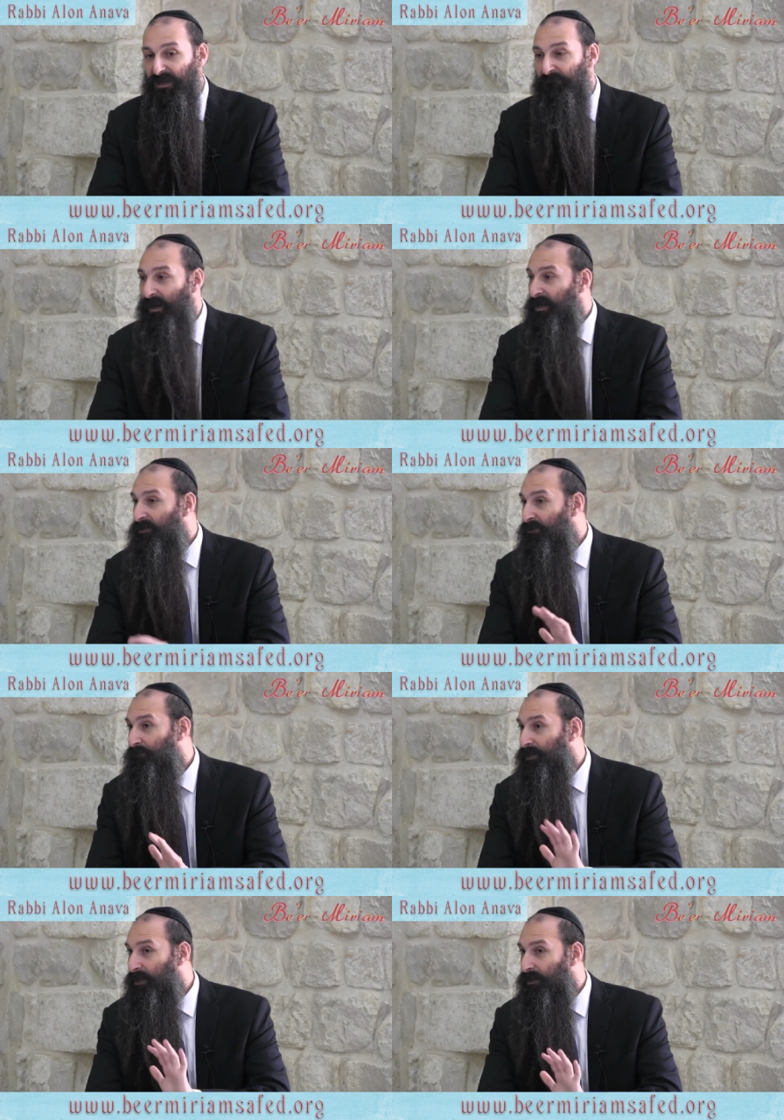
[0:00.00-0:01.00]
It might
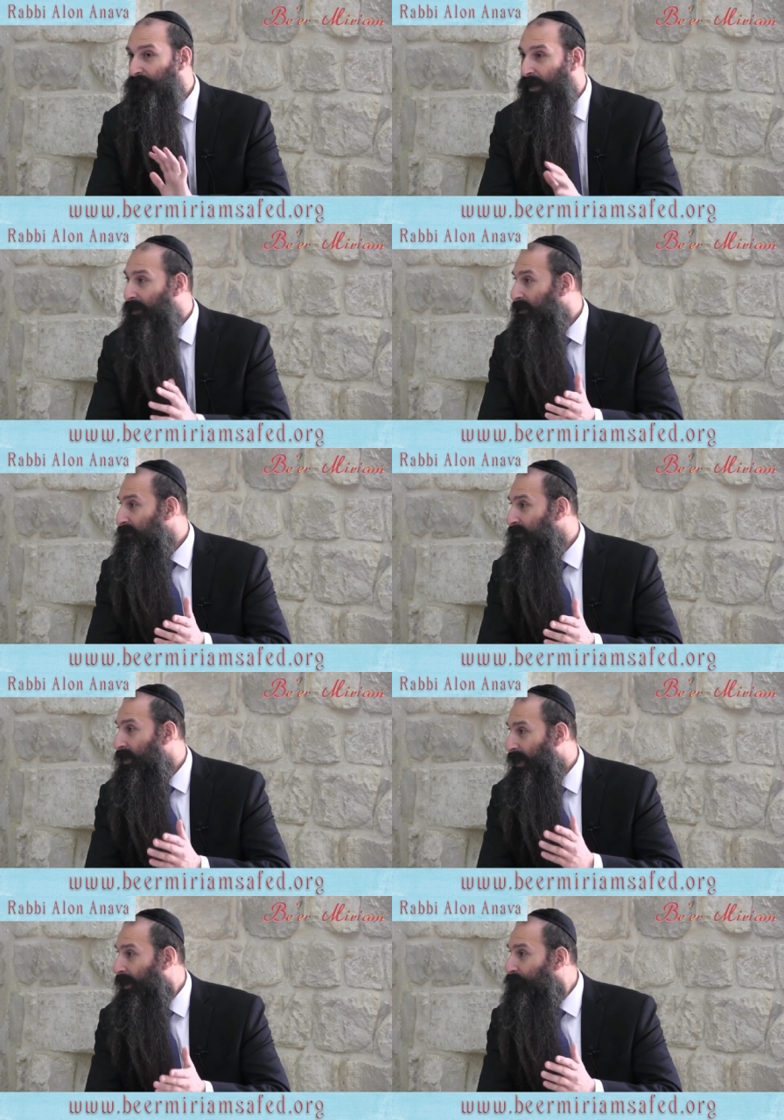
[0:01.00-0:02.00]
not be a bad
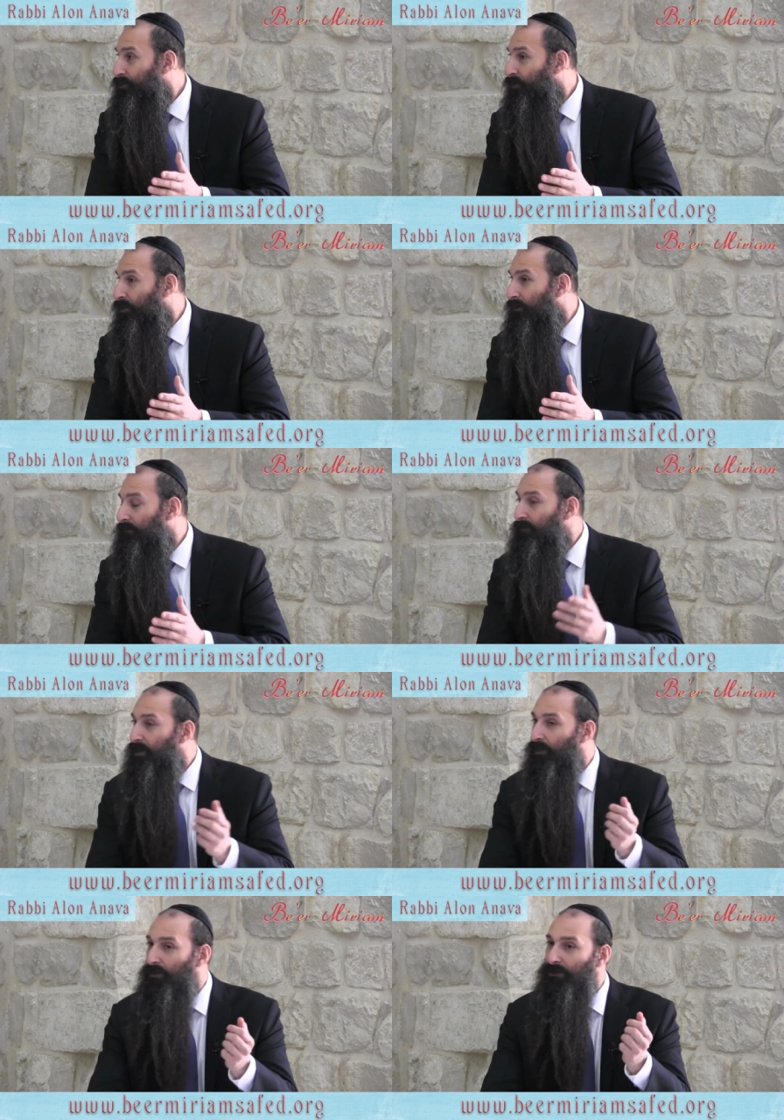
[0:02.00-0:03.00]
idea after all,
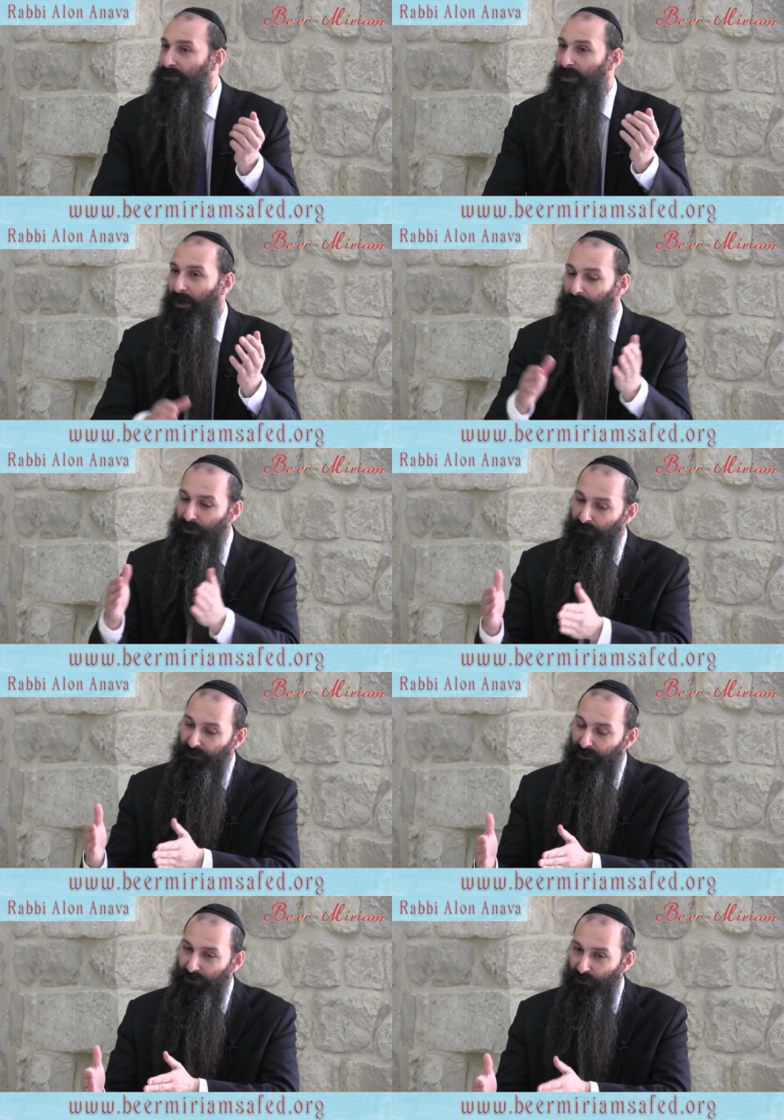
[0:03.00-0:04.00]
because I'm going to
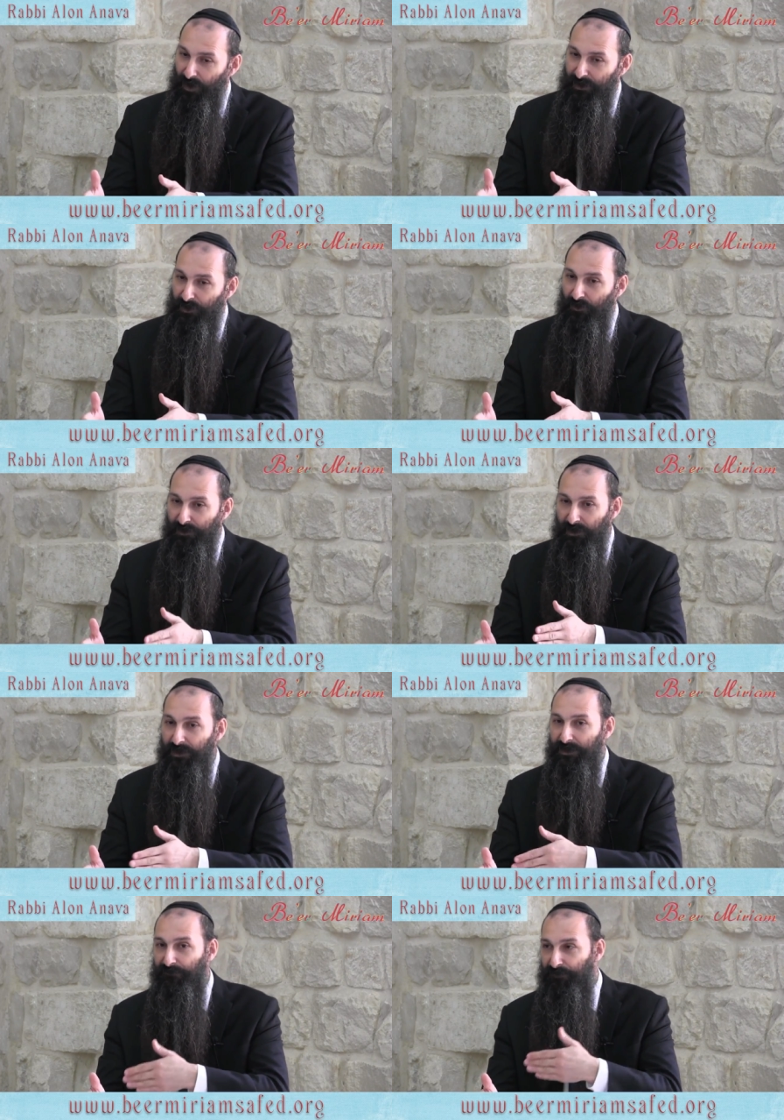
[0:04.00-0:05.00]
be in the West Coast, and
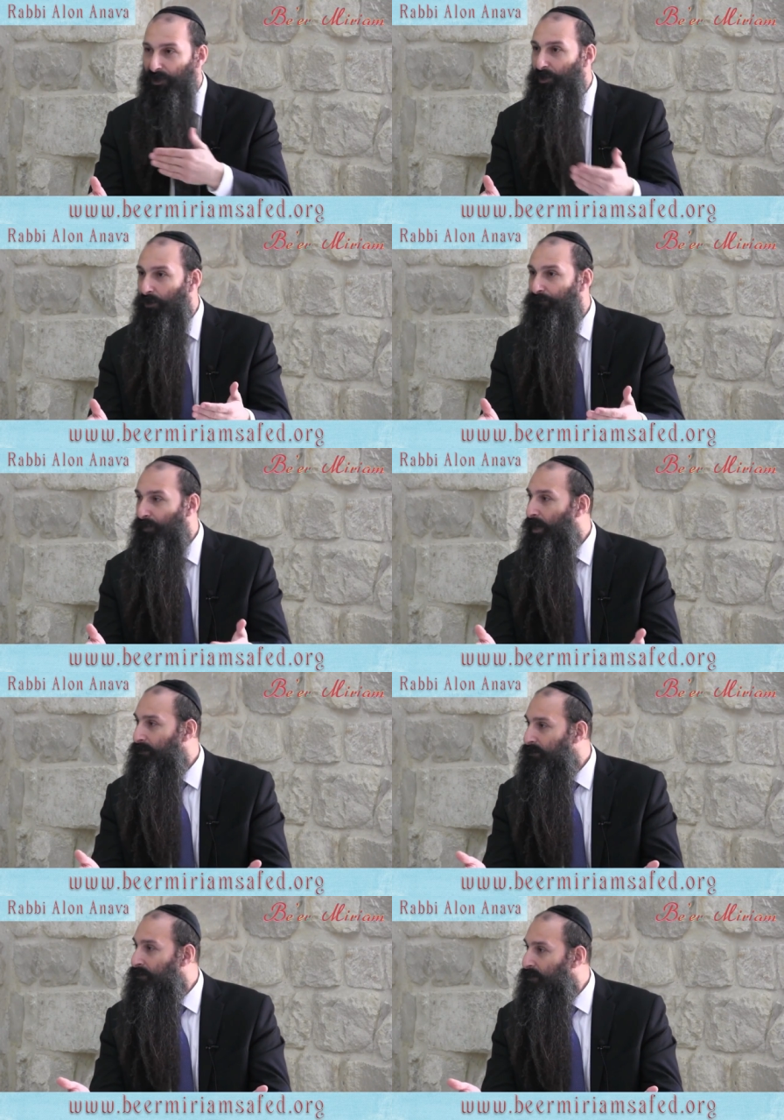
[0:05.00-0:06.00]
it's a very long
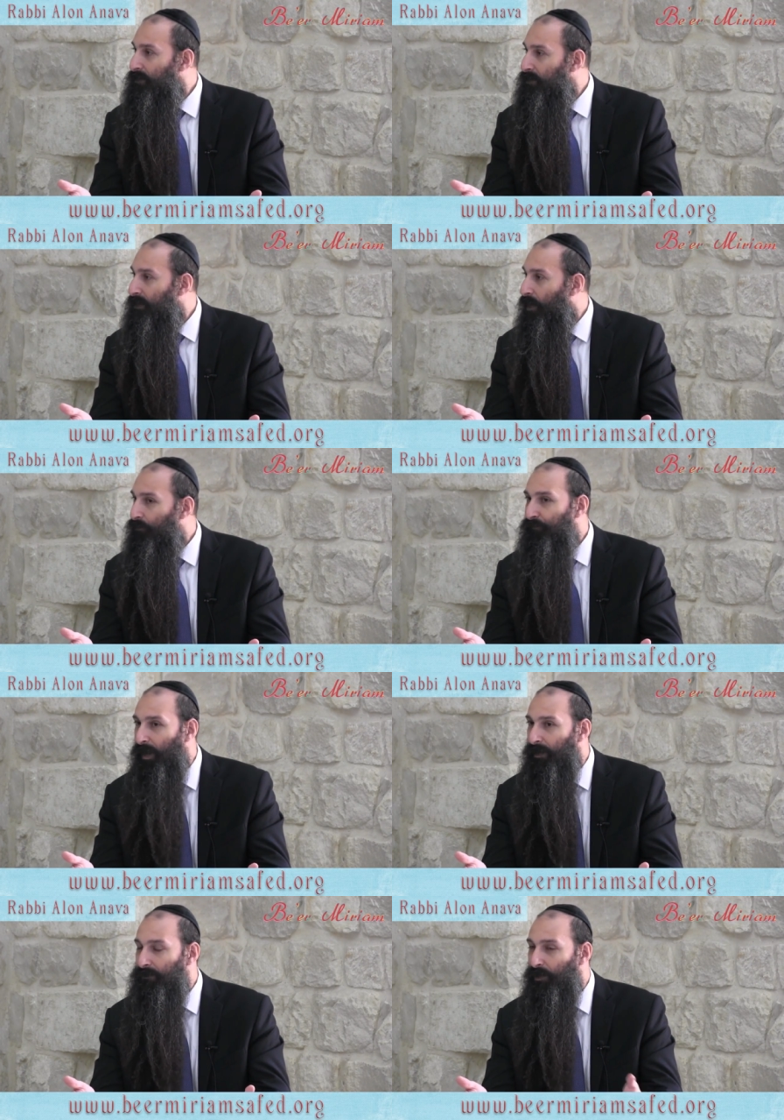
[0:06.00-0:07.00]
flight. 16-hour
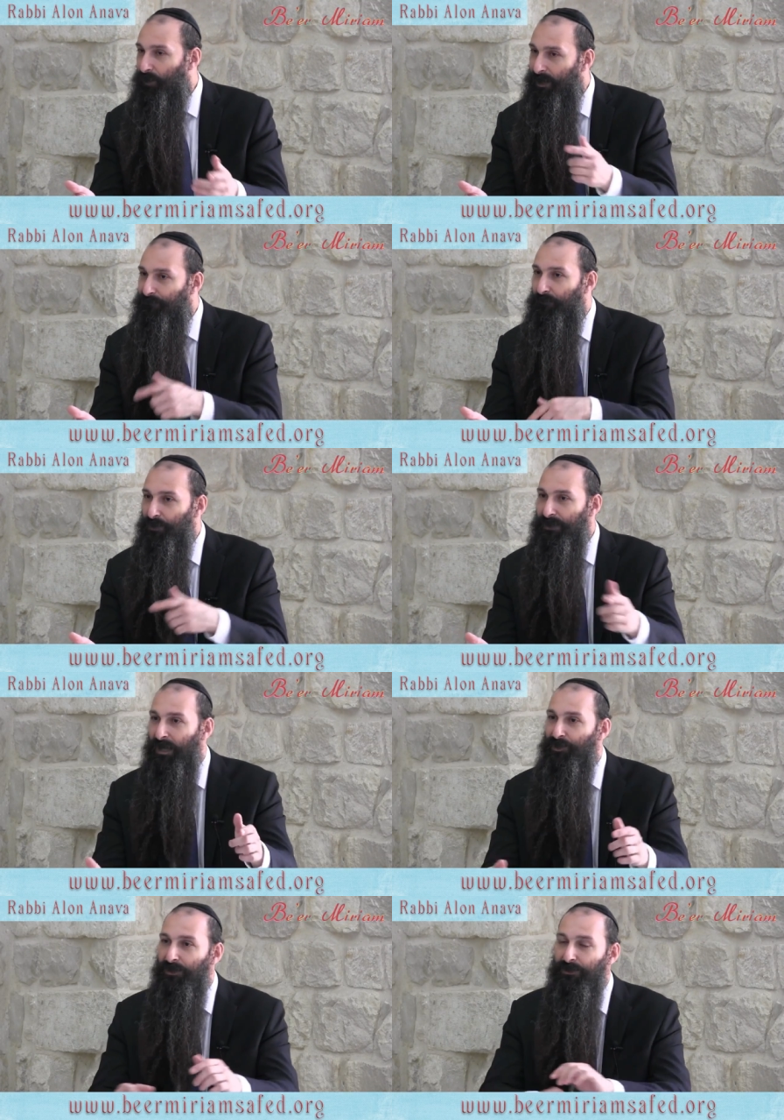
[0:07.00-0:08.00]
flight direct from Los
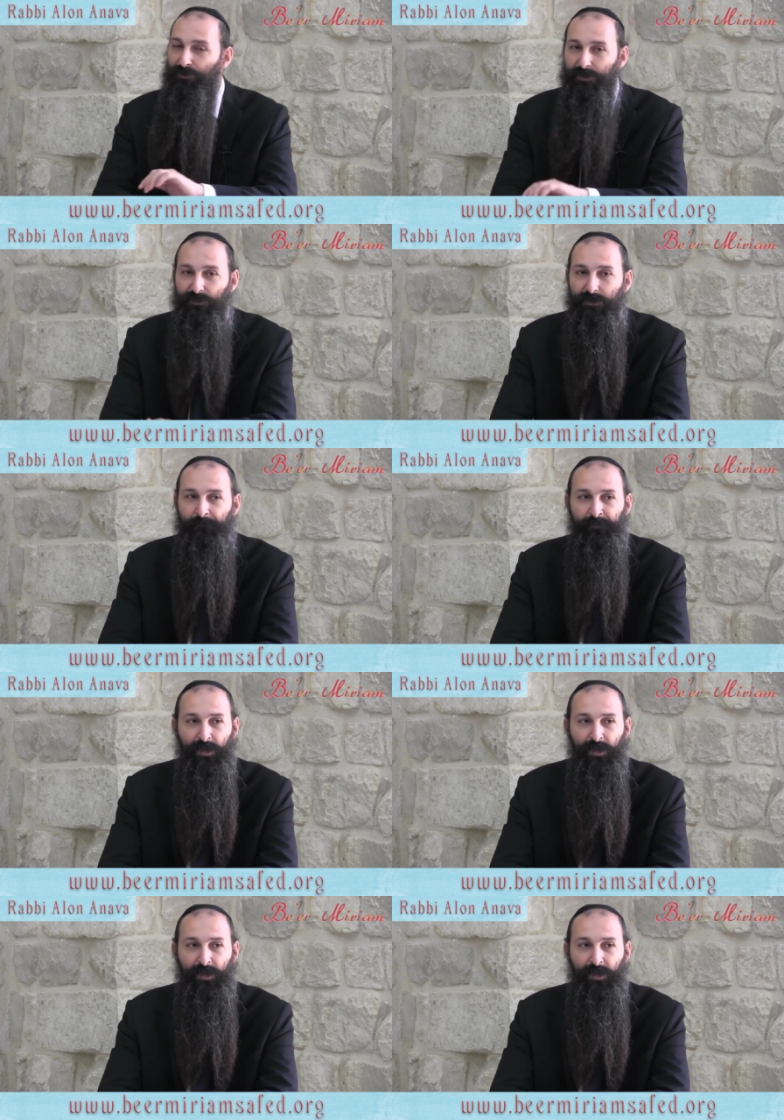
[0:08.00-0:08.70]
Angeles to Israel.